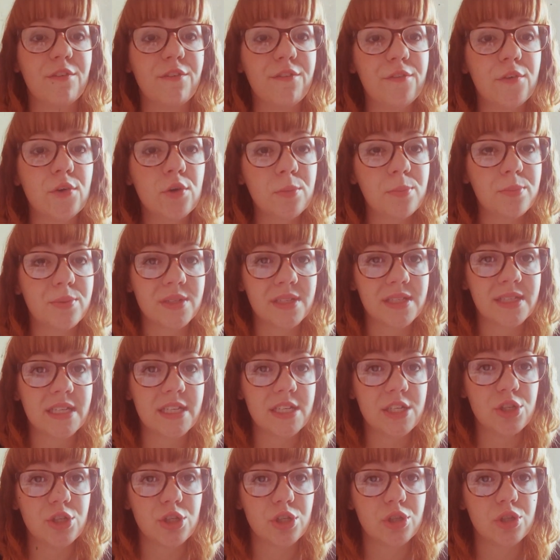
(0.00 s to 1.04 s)
the full
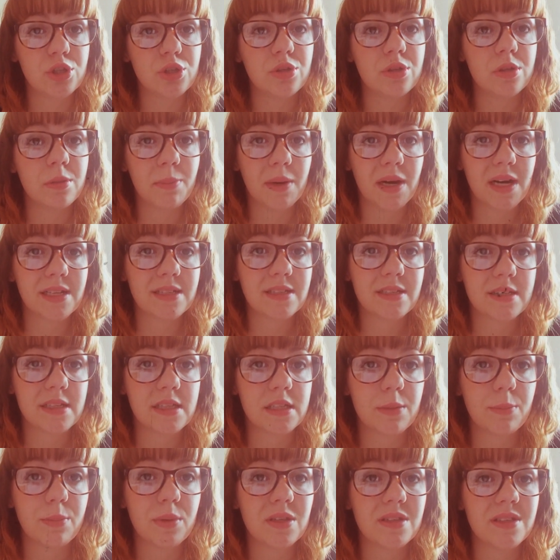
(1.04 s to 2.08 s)
procedure to the
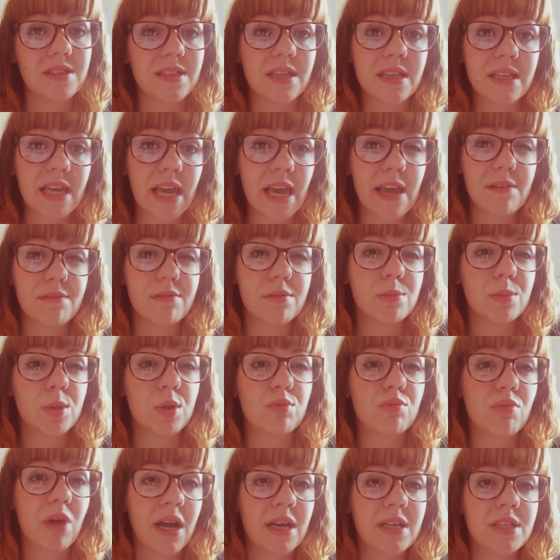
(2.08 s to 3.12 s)
participants and gave them the
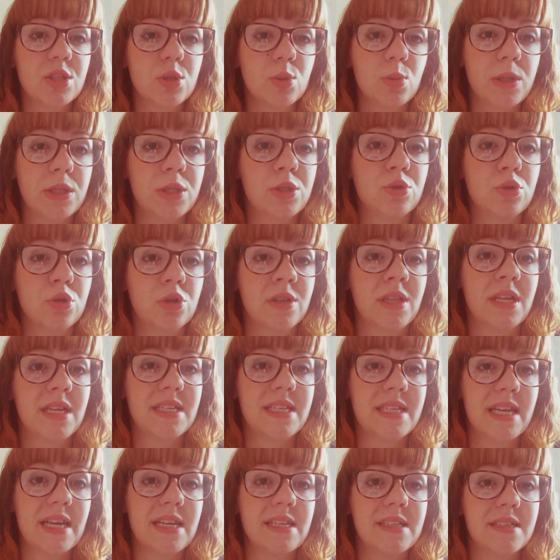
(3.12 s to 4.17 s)
right to withdraw their
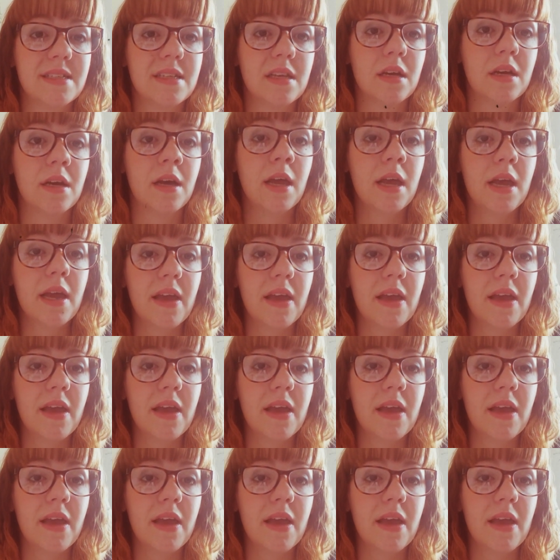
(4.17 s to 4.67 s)
data